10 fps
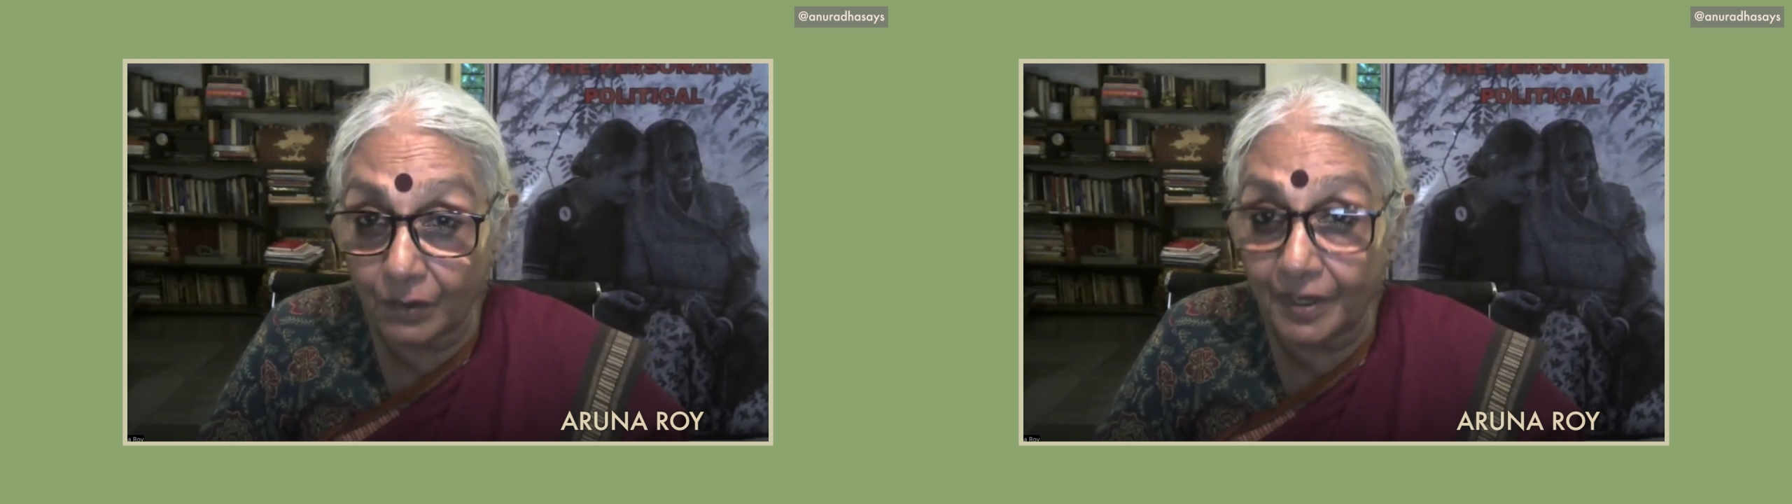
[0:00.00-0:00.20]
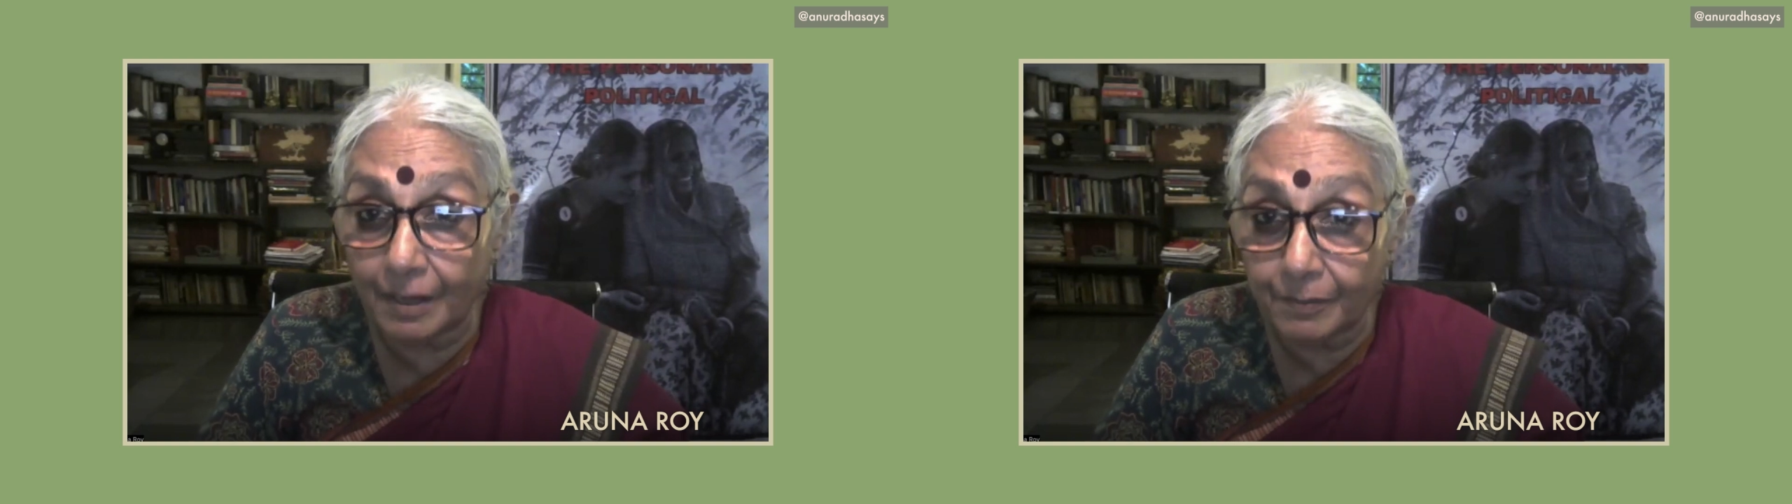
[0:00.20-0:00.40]

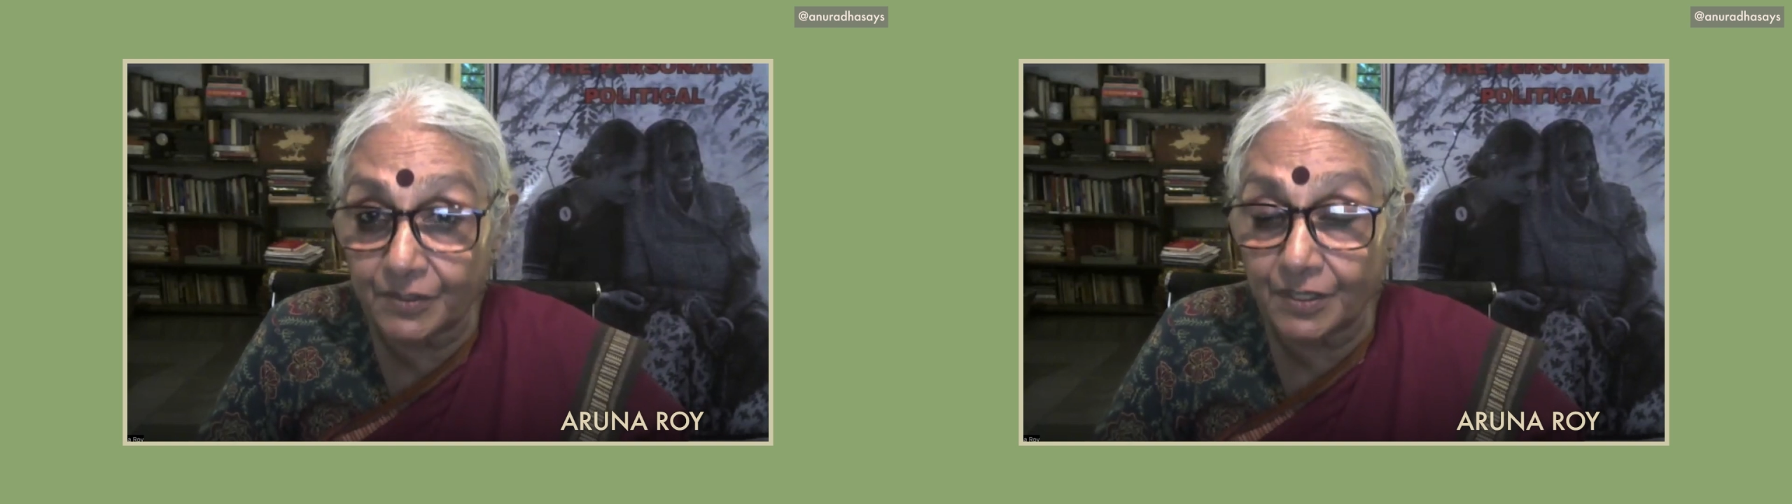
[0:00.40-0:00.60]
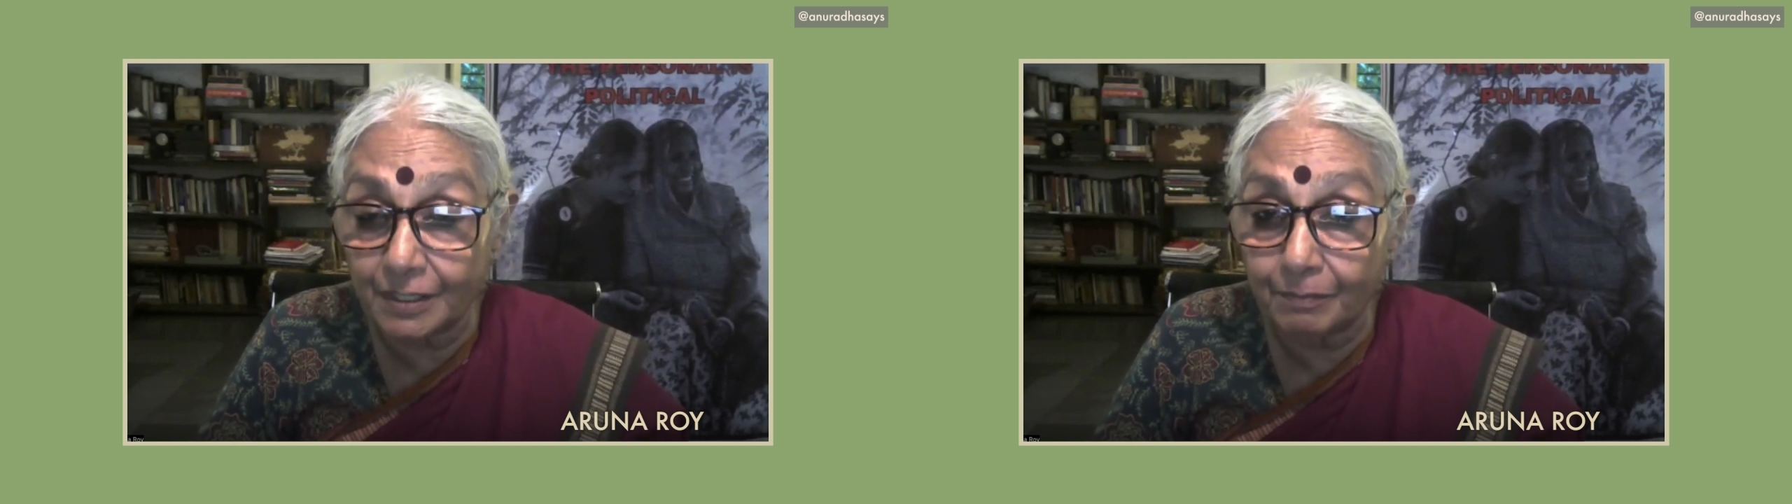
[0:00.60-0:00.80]
We
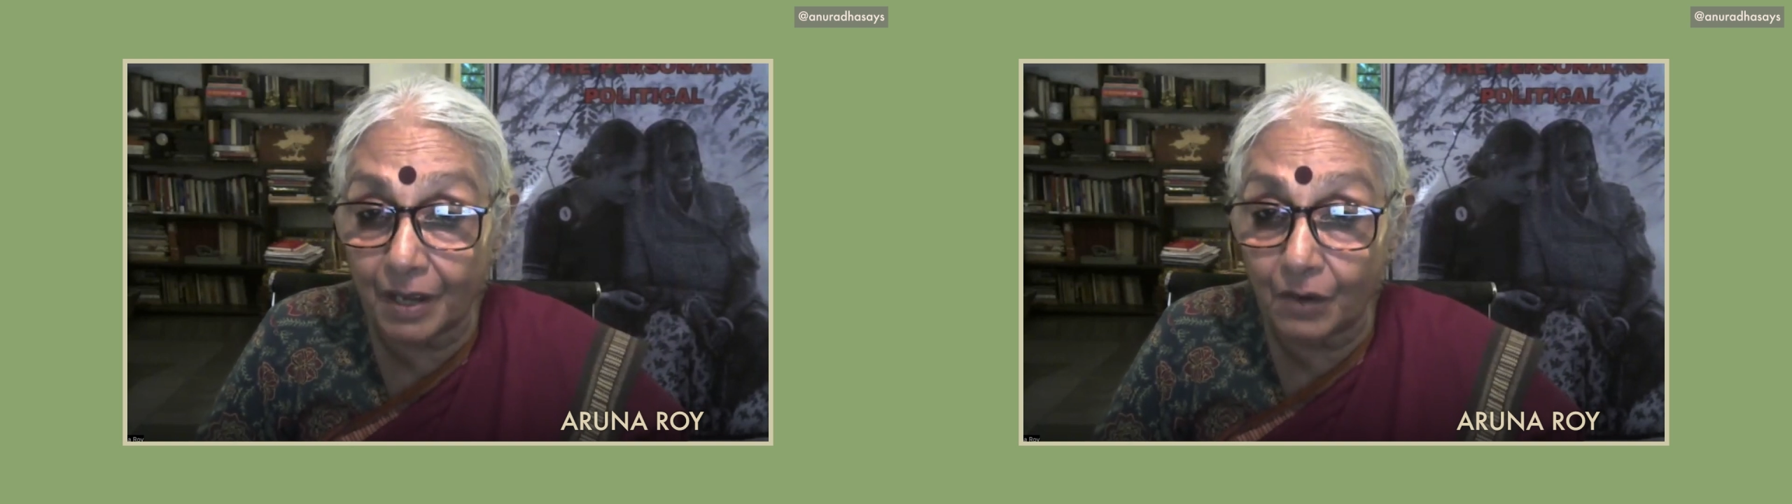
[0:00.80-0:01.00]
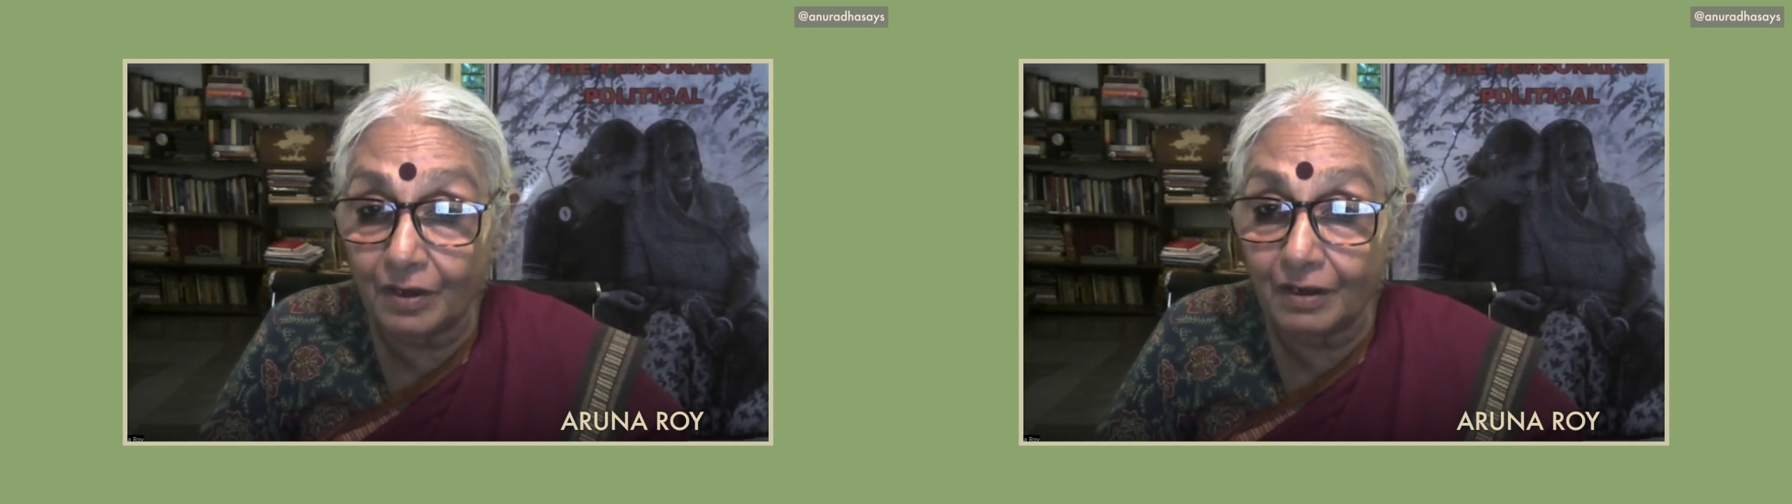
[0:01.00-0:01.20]
represent the
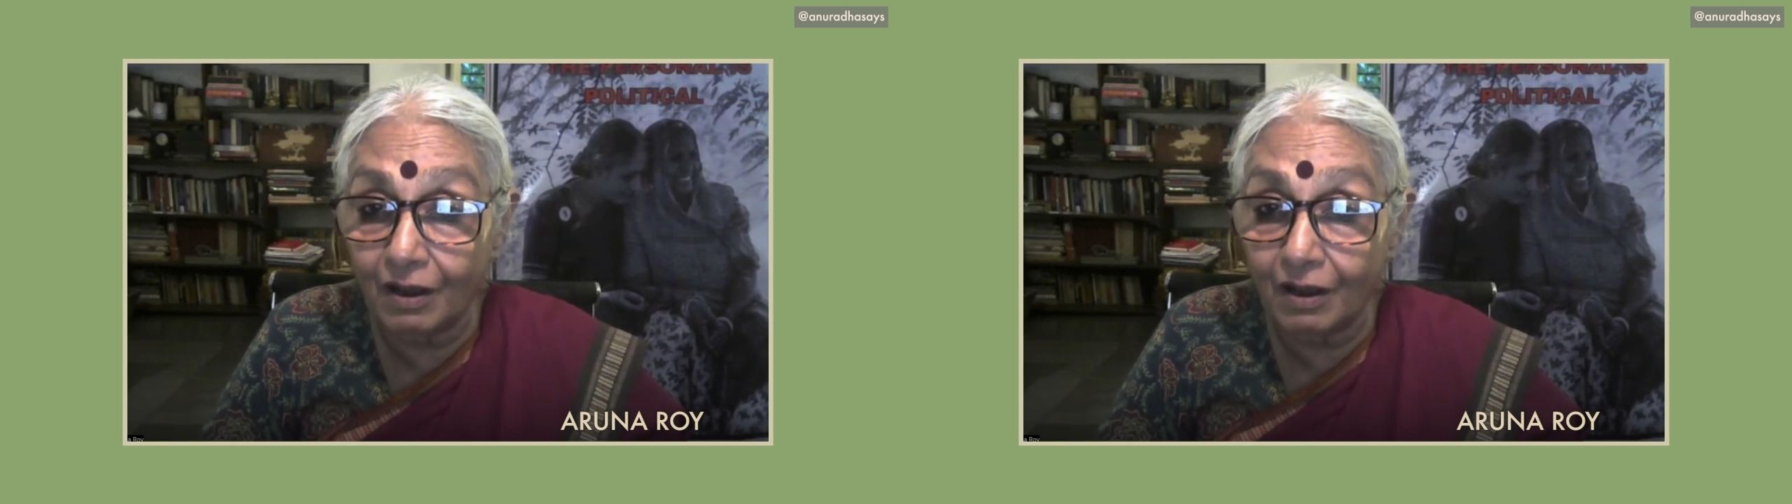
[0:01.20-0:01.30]
power